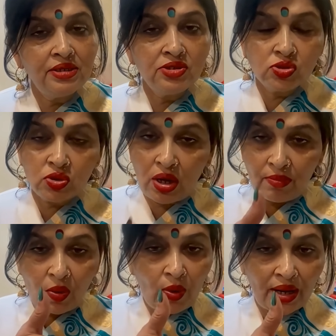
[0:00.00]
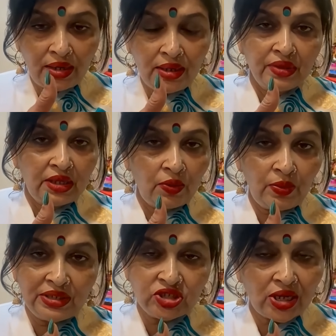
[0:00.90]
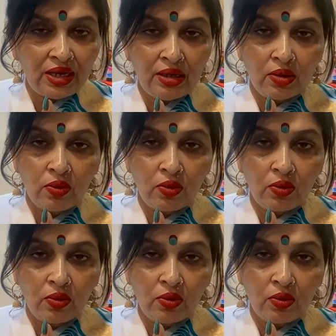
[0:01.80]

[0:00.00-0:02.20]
So number one, they will check